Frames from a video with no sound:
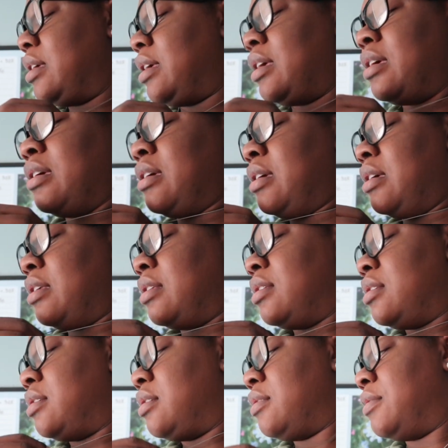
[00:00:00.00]

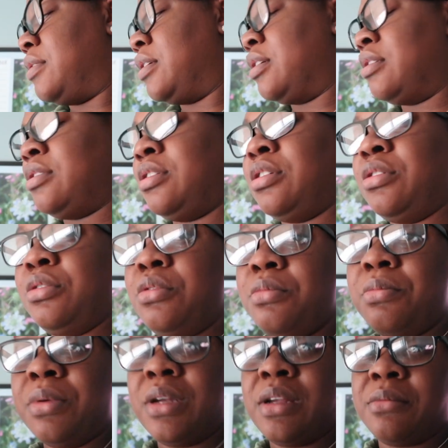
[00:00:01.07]
and feel new,
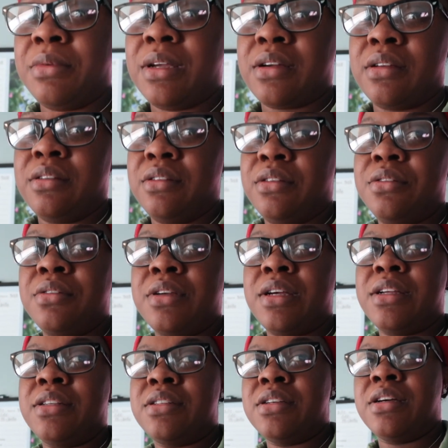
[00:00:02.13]
but I'm not going to do that
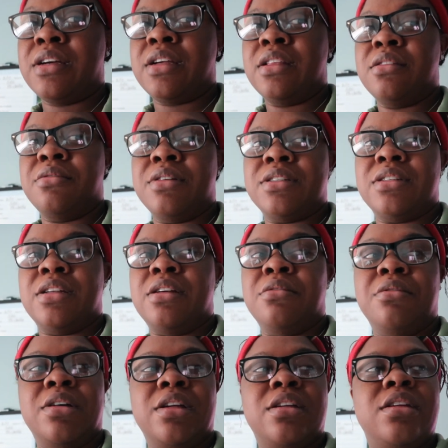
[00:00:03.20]
until I get the rest that I
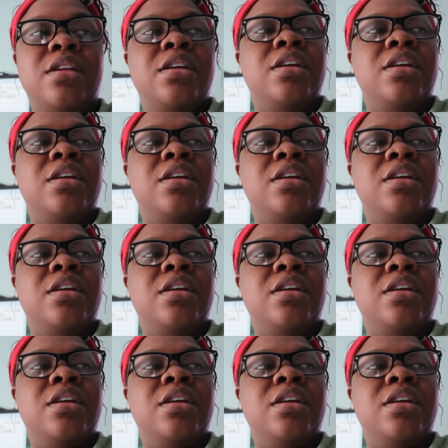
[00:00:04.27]
want.